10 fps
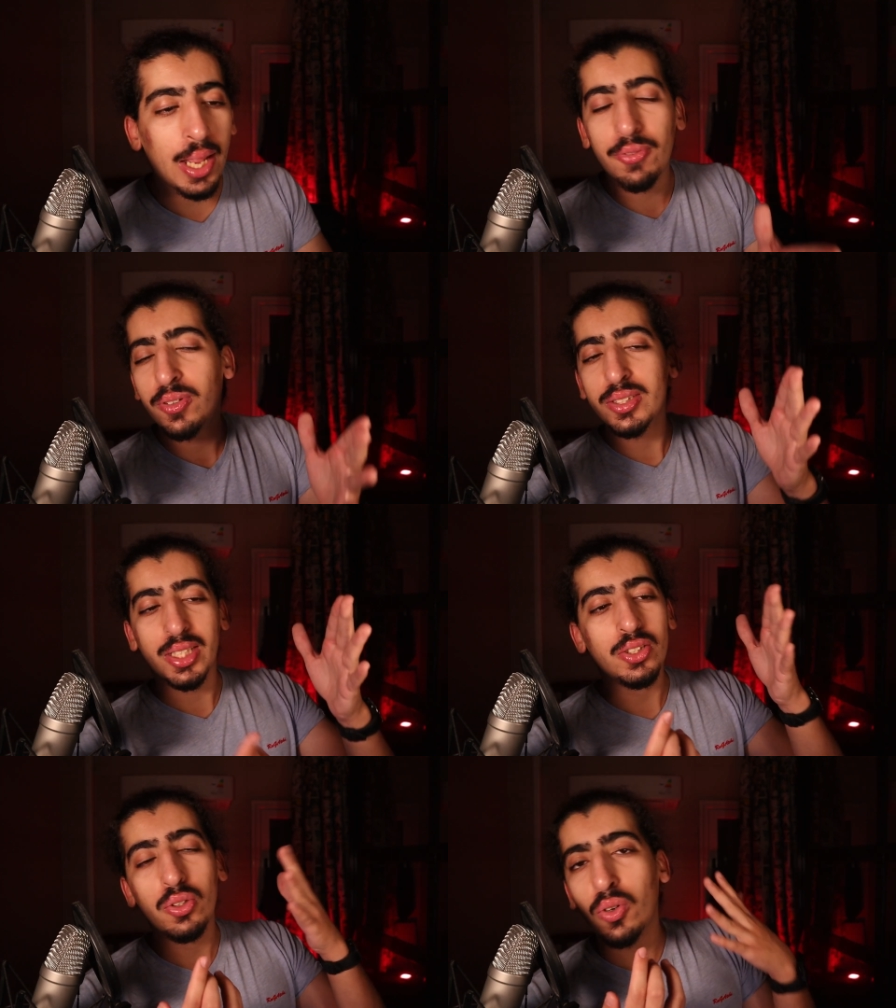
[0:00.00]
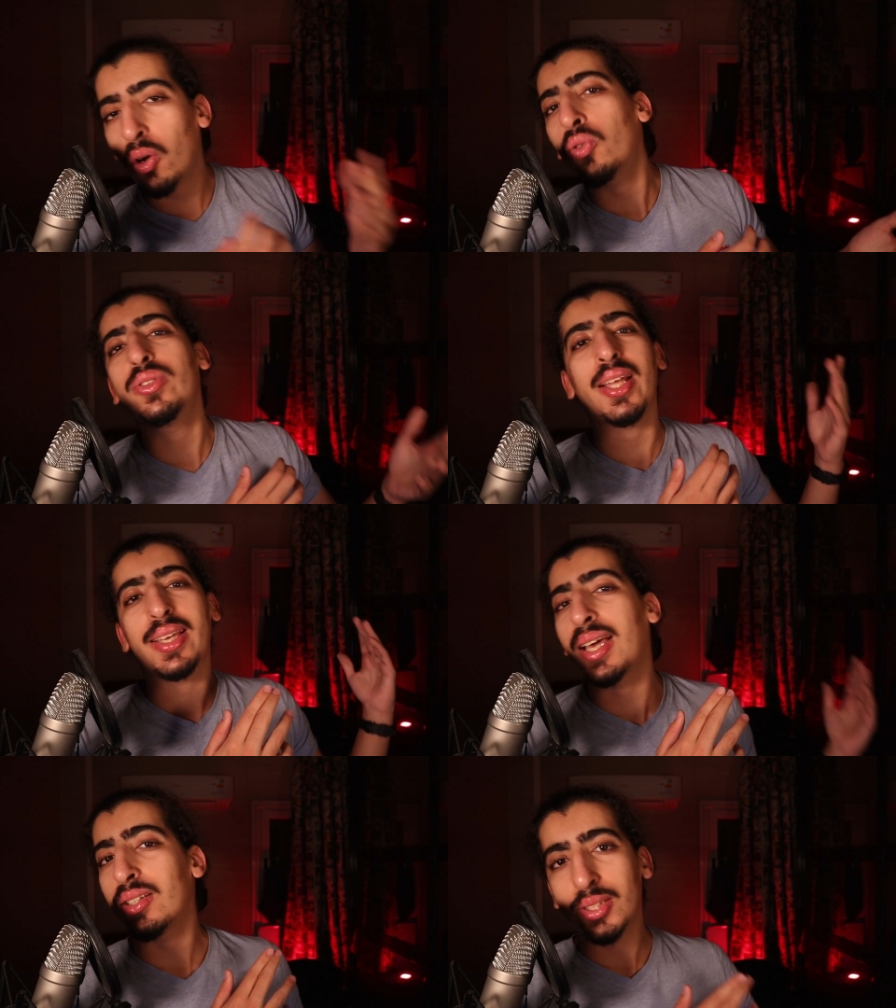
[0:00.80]
effort and your own
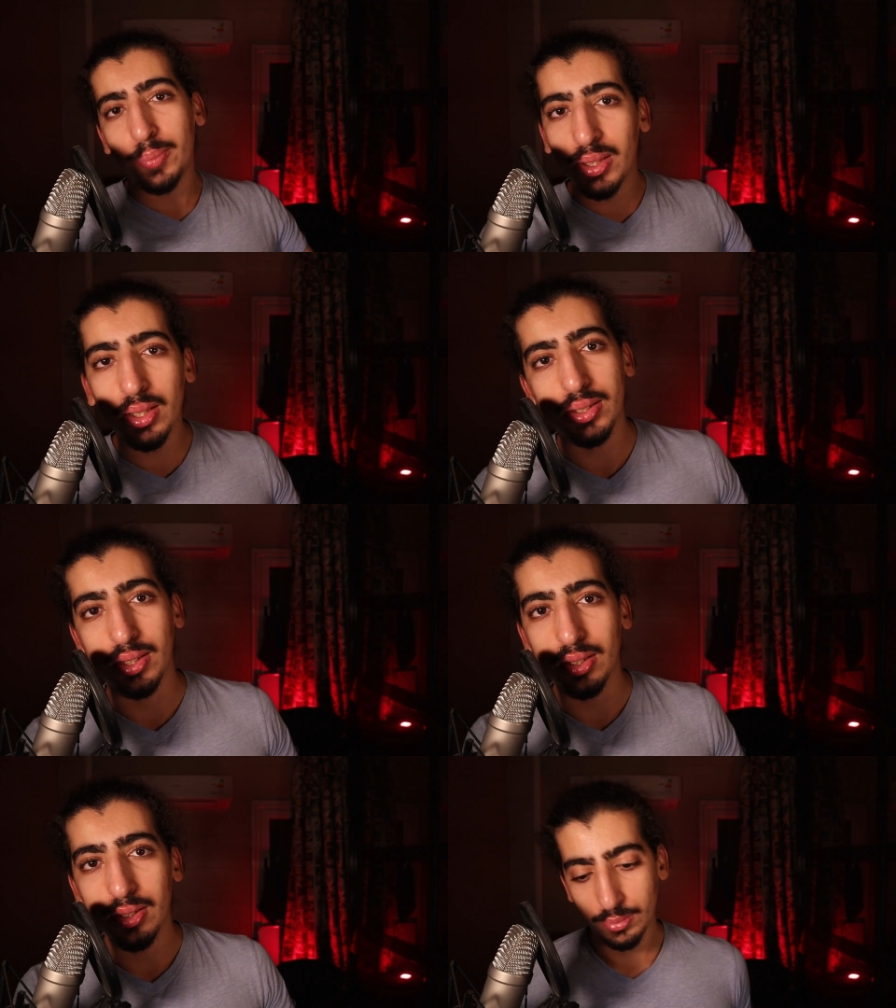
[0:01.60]
accountability.